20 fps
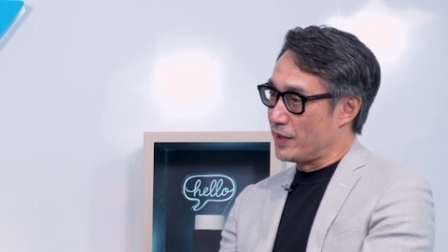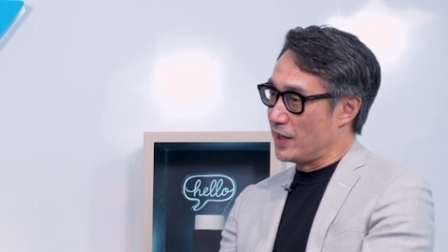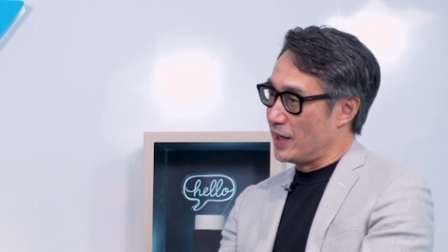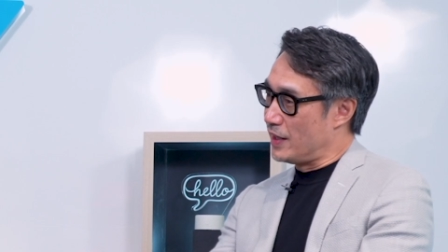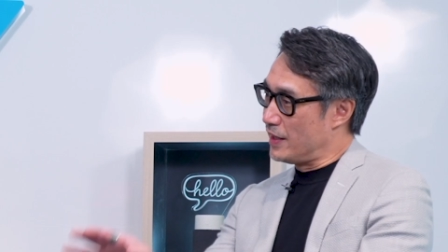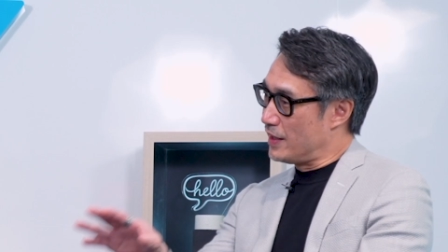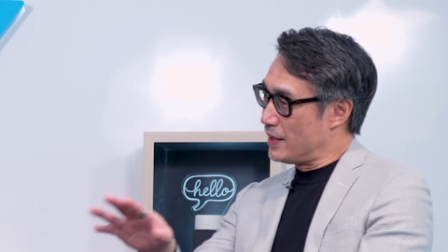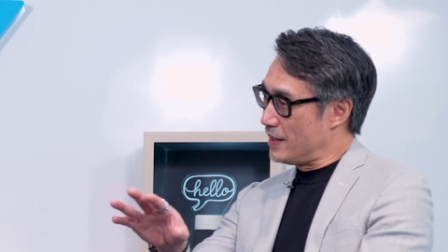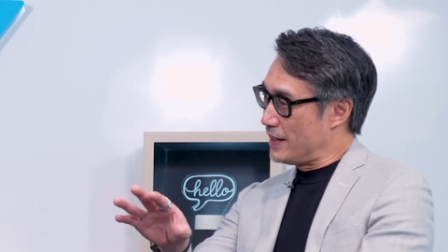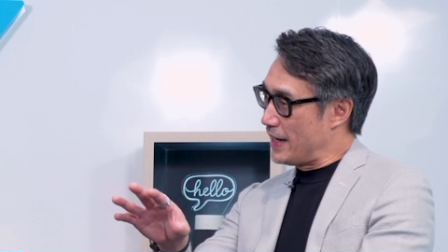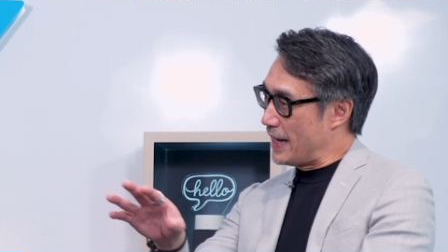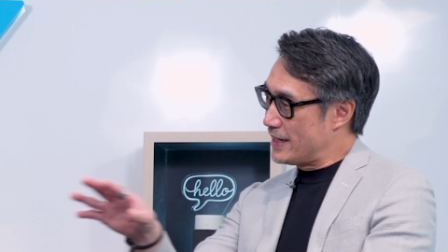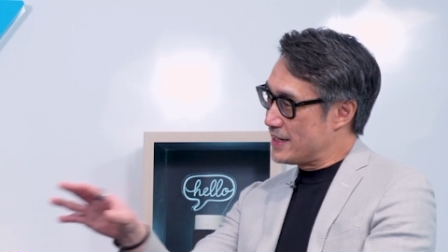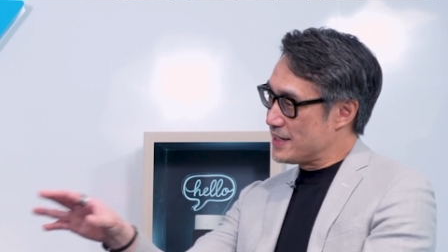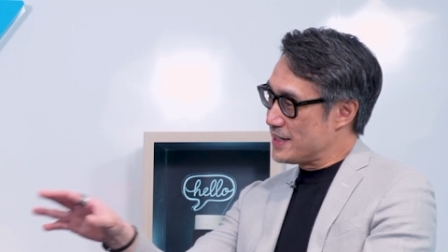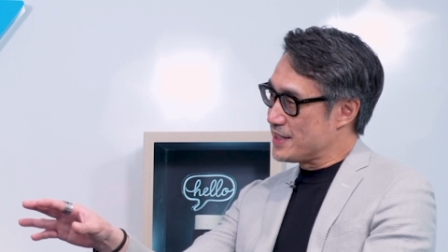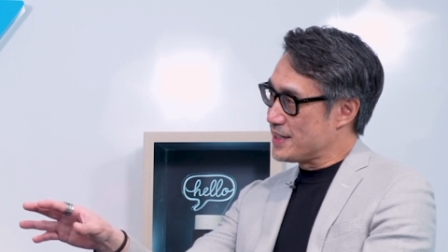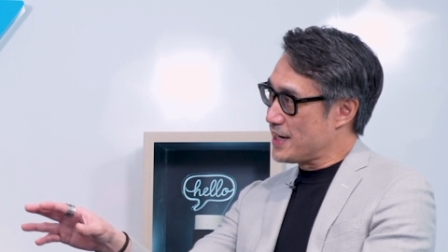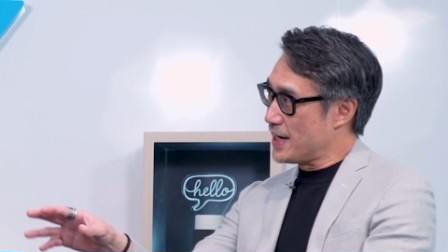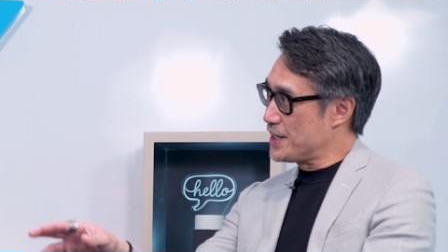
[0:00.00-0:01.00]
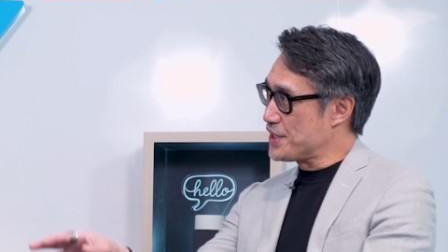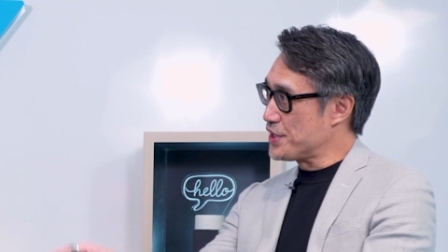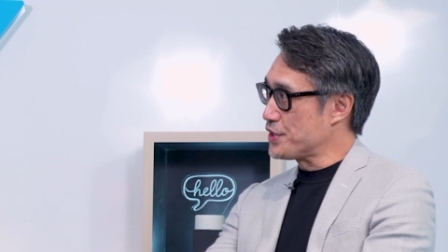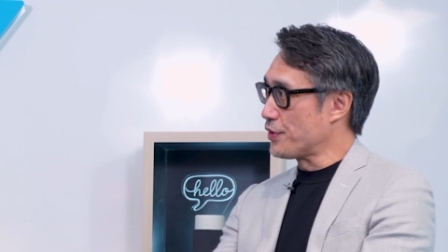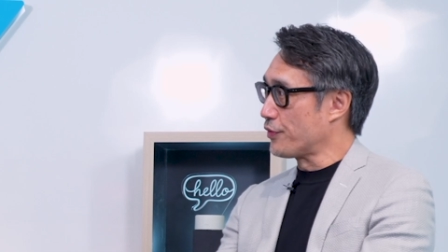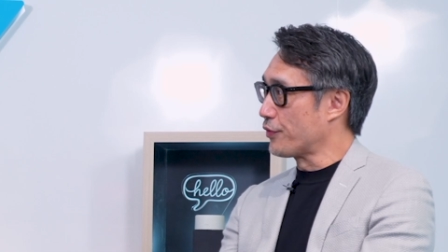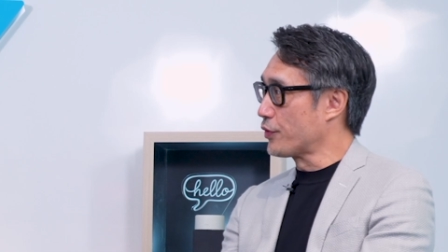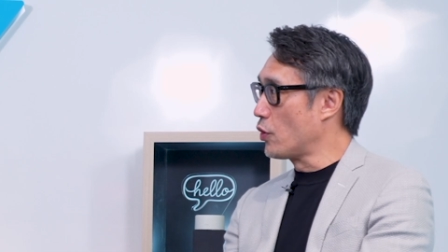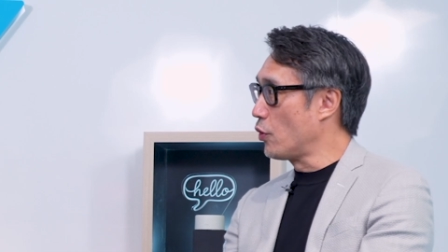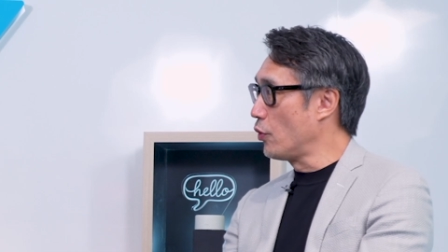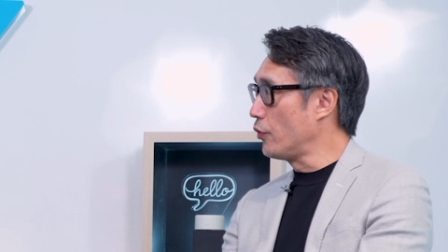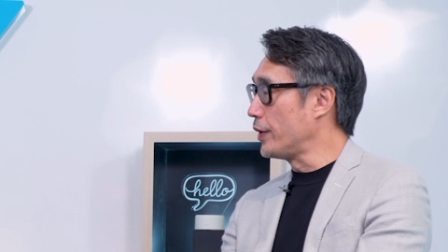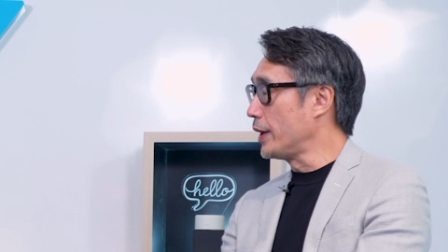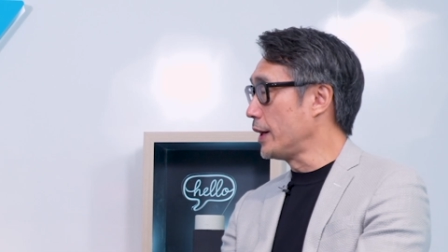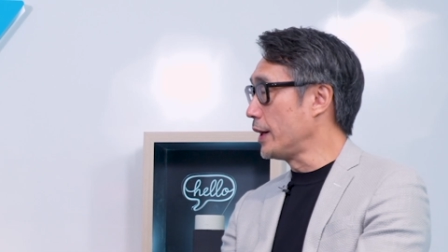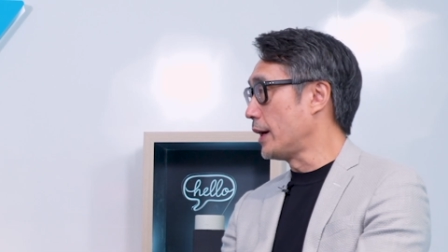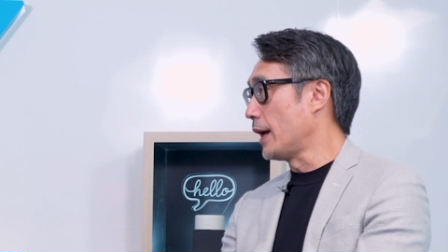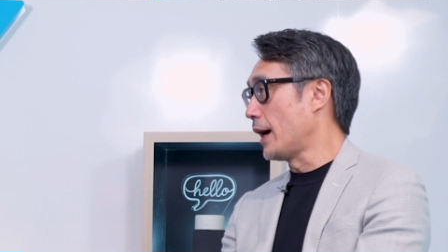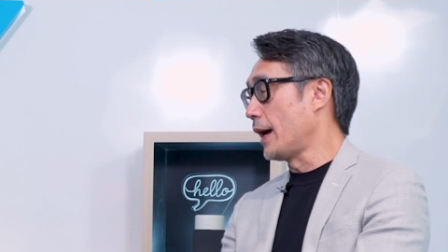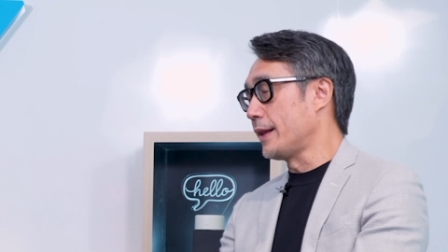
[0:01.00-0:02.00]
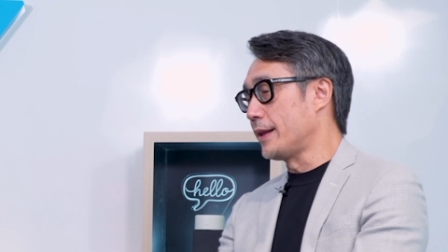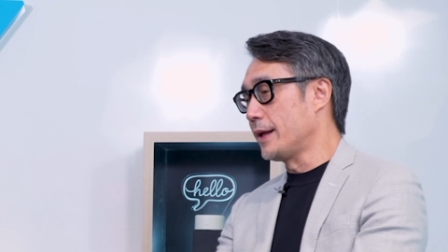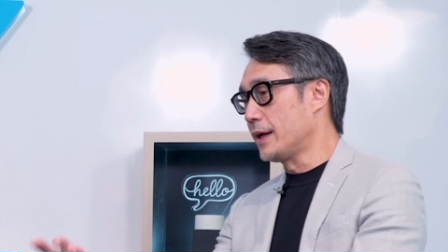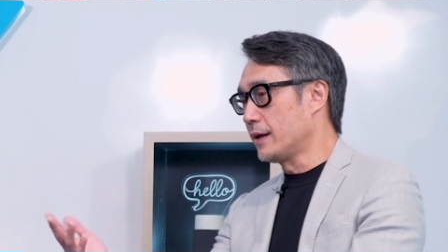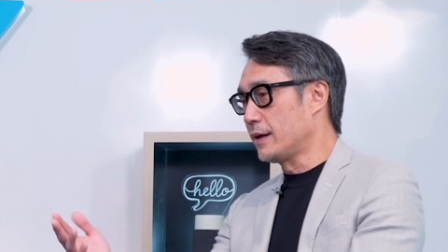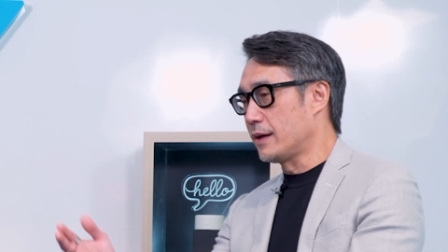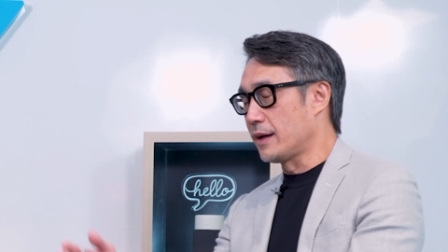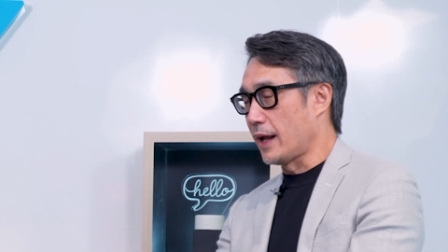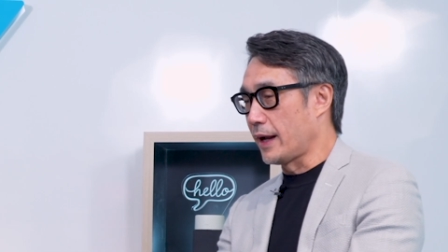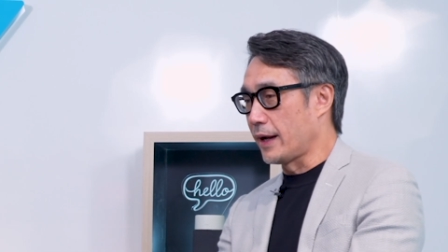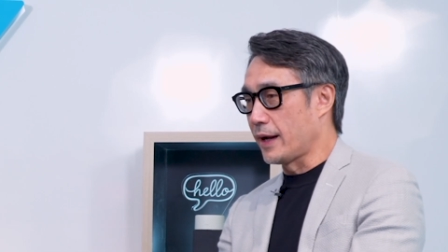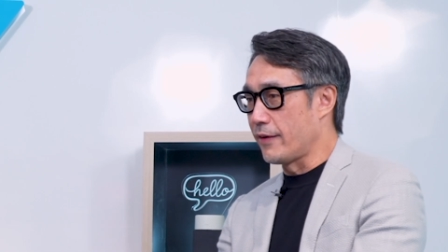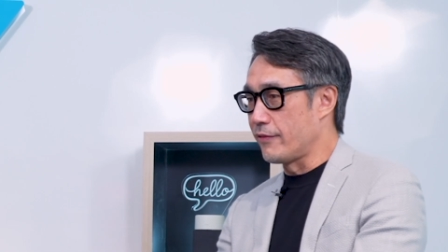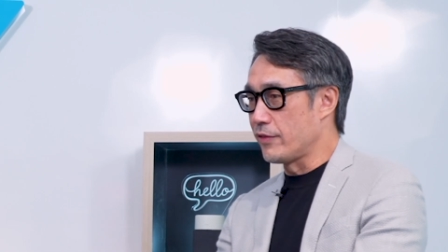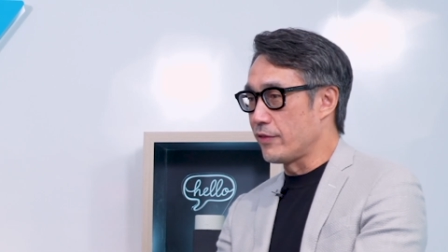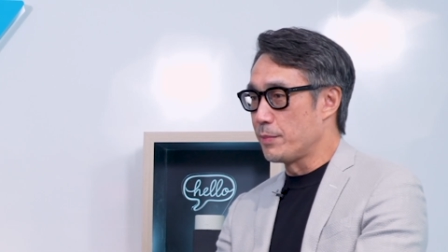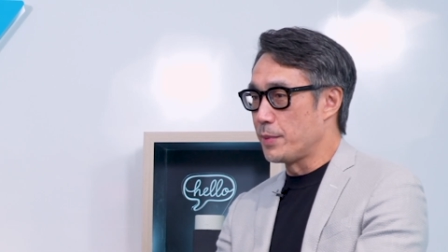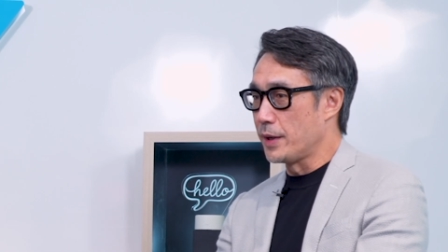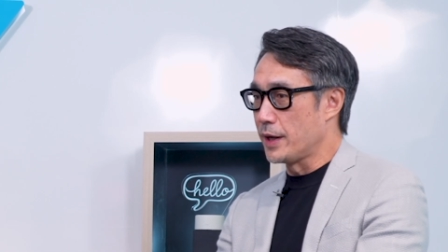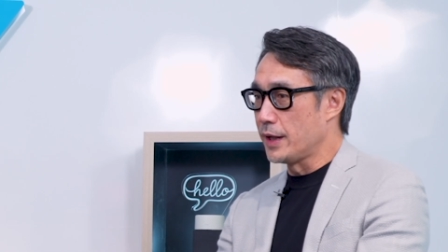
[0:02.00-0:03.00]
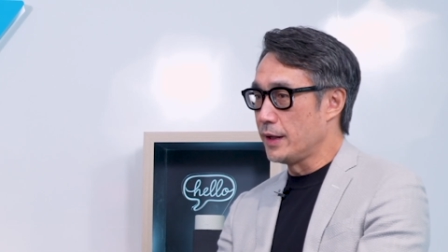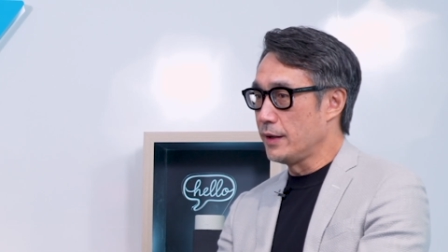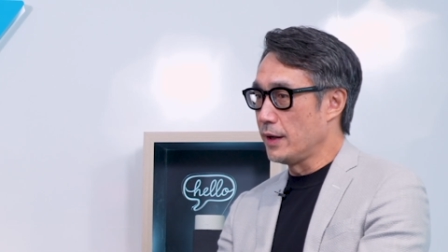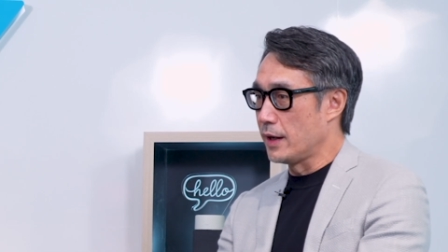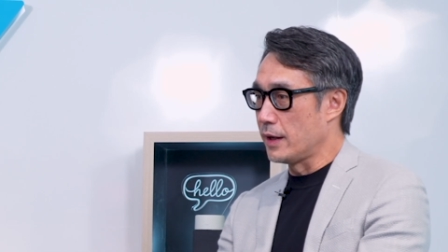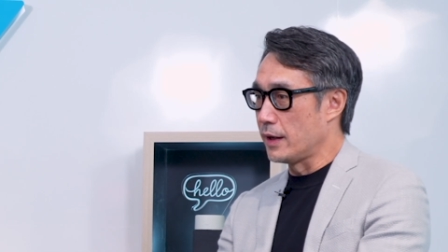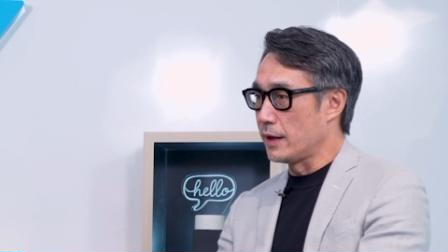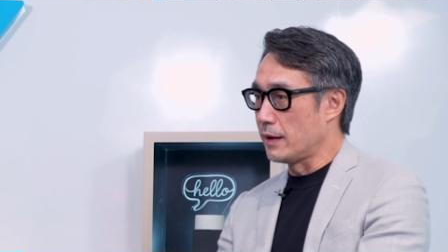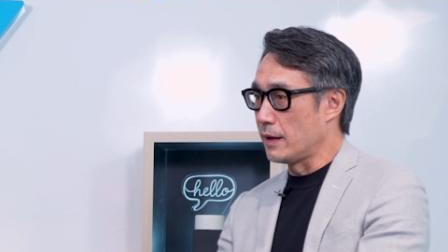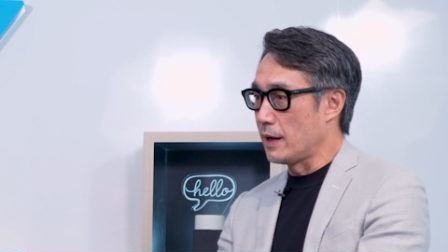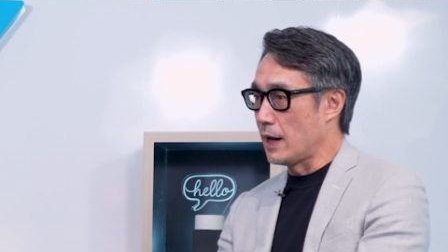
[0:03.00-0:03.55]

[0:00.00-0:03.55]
In the later stages of COVID, I think like everybody, uh,